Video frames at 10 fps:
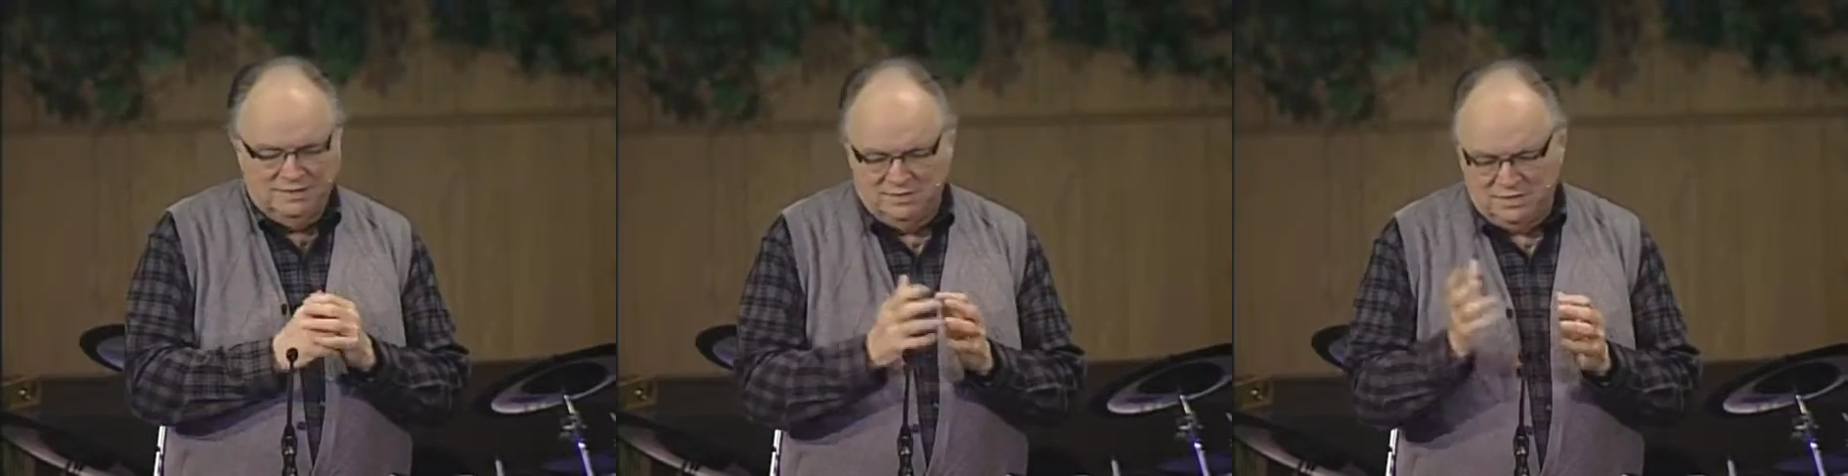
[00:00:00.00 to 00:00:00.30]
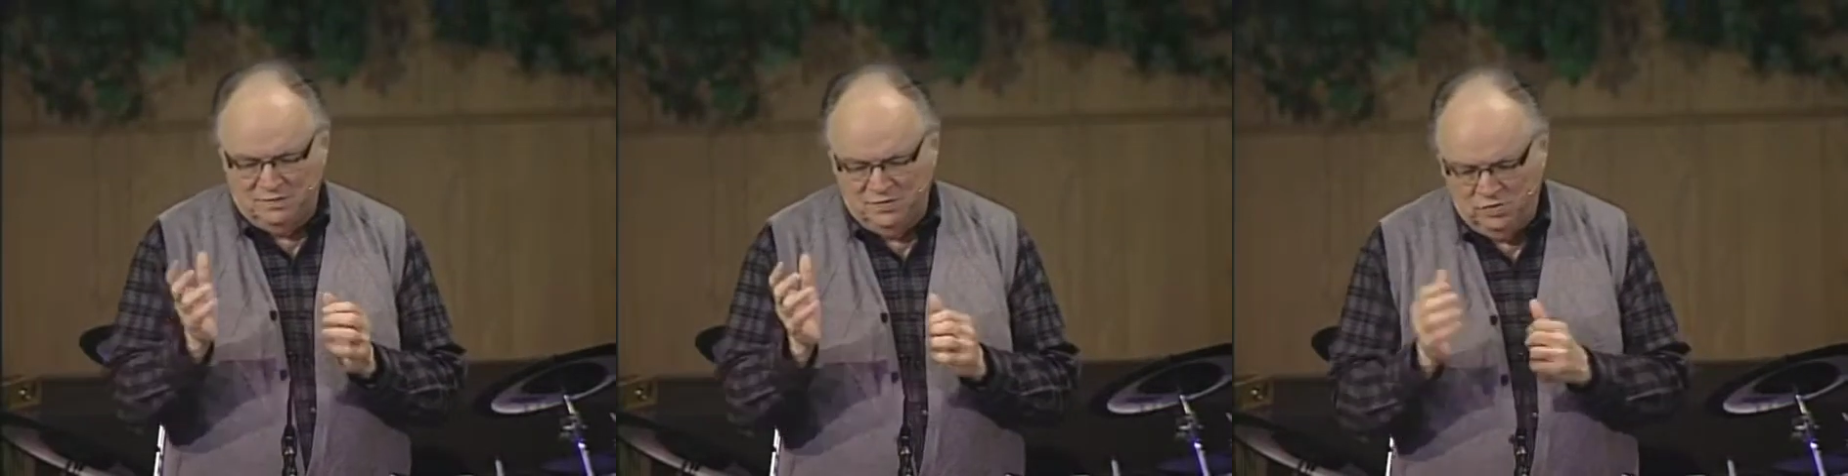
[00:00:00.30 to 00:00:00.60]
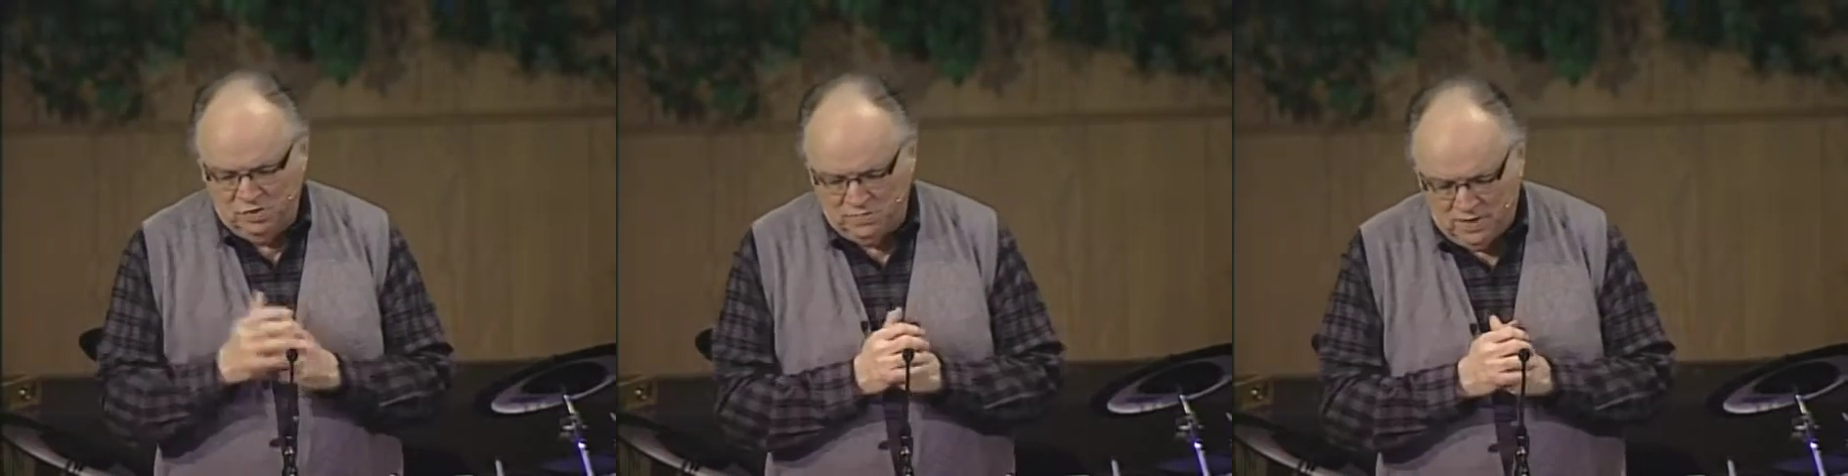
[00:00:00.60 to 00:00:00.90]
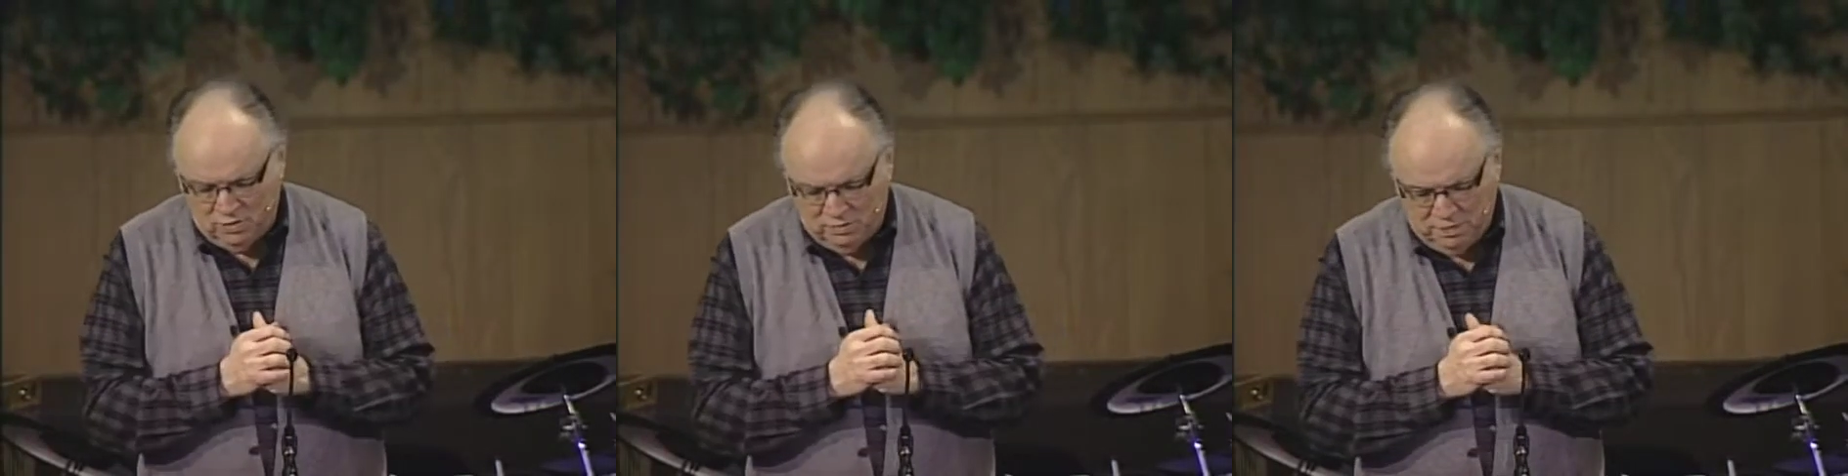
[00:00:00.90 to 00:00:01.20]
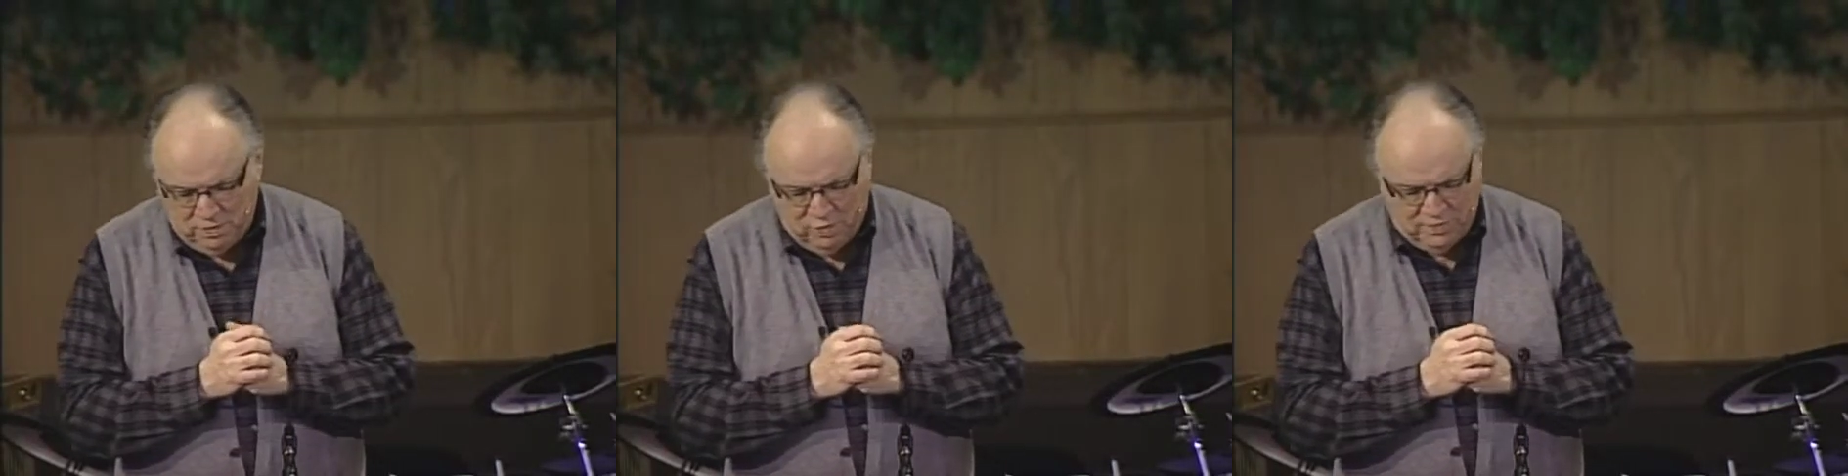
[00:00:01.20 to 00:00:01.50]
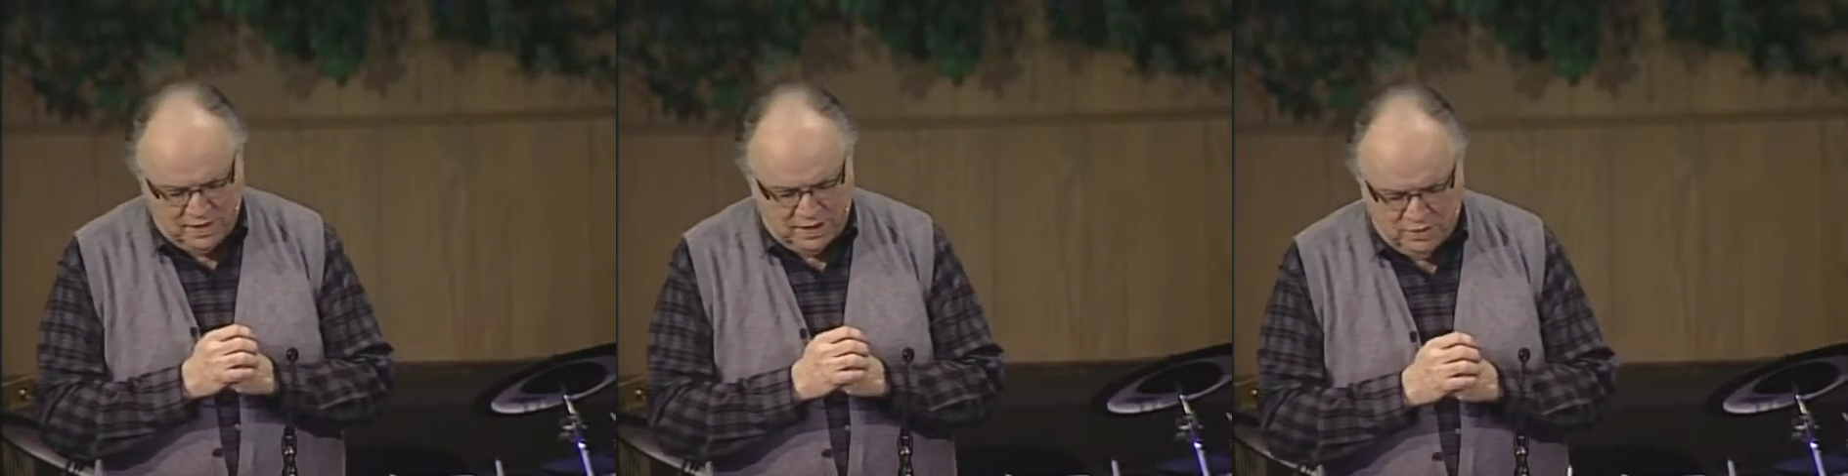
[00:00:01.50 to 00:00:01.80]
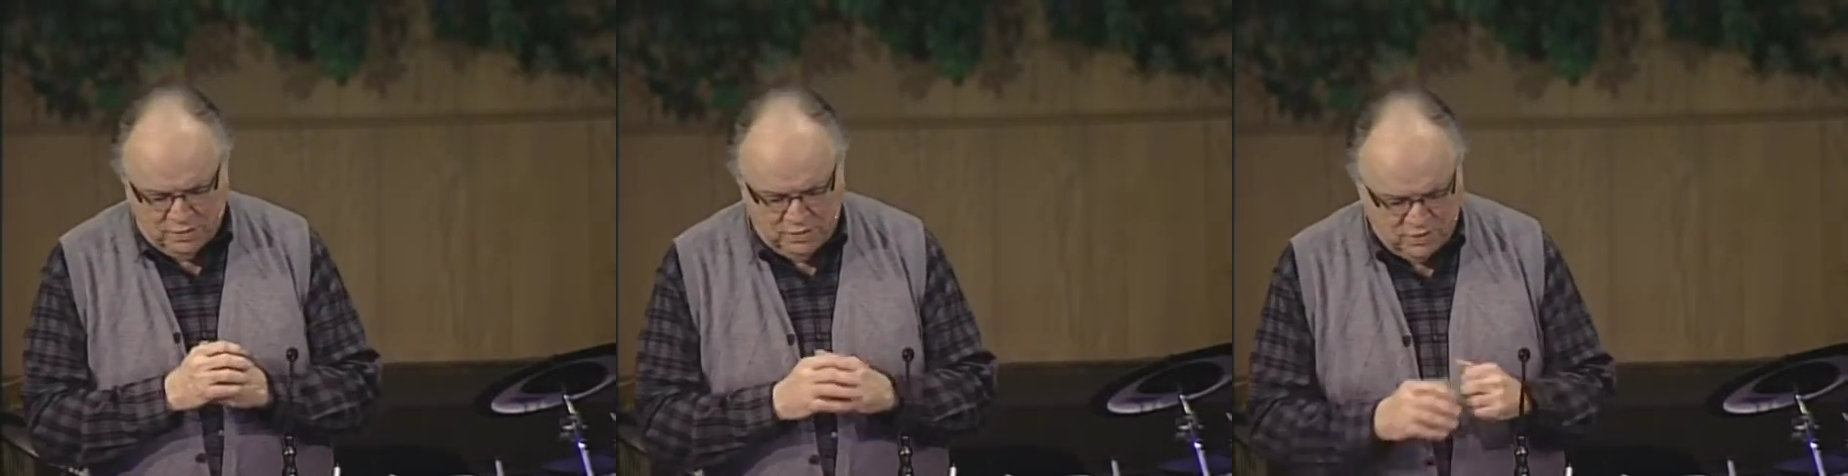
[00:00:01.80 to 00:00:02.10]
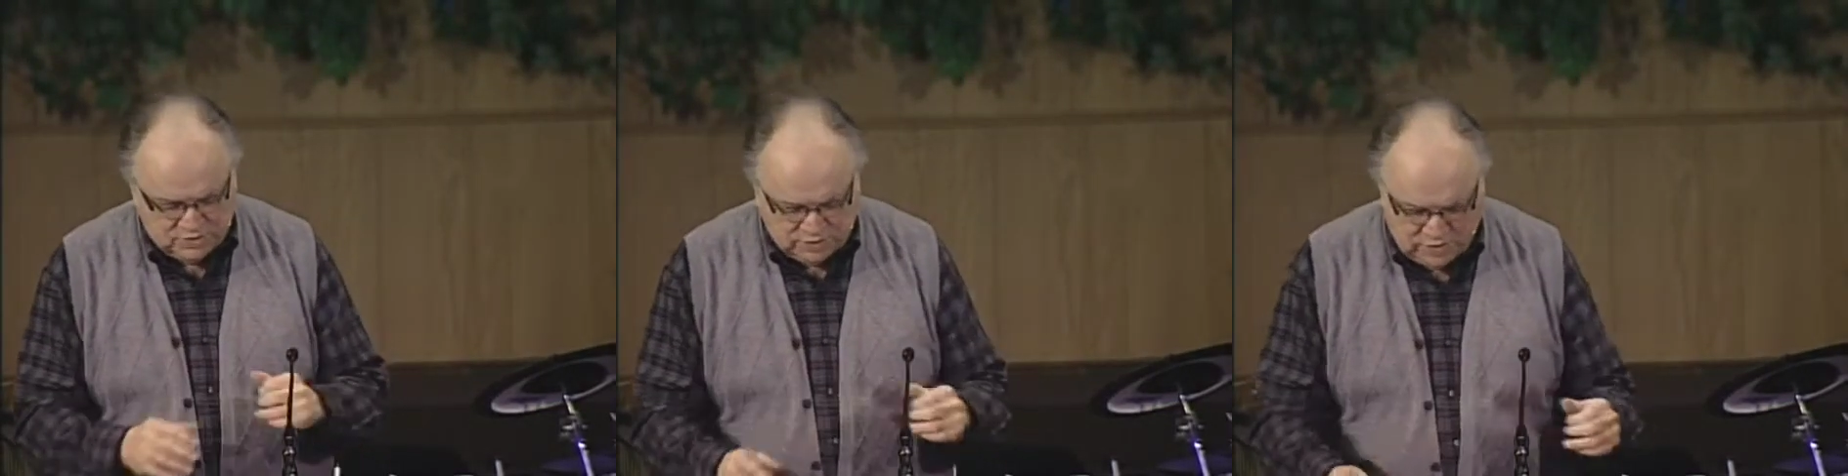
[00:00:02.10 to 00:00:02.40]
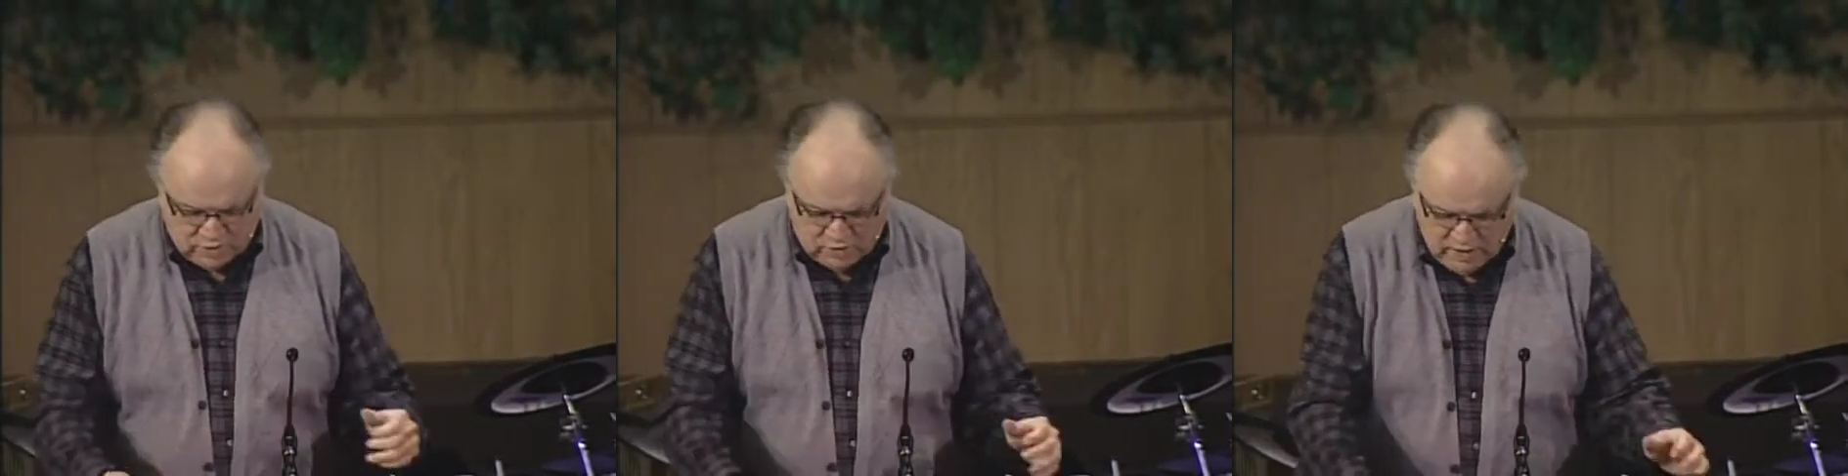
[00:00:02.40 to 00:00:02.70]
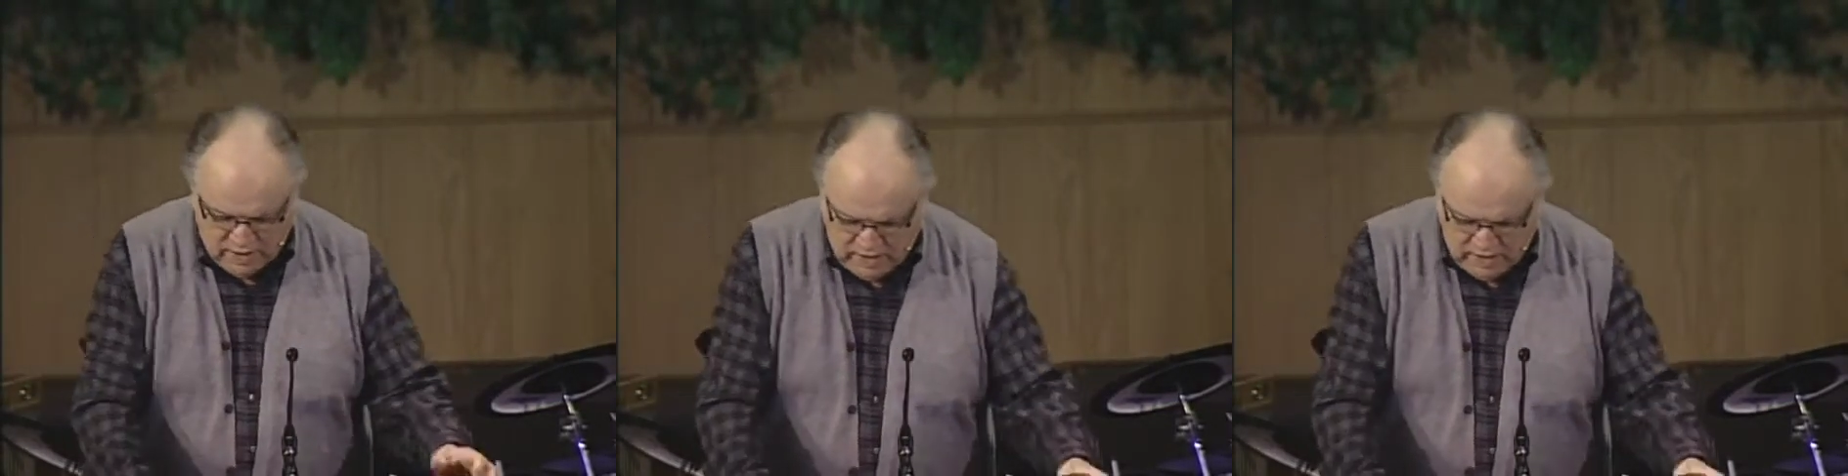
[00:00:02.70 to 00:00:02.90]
Some of you heard my old poem that I learned years ago.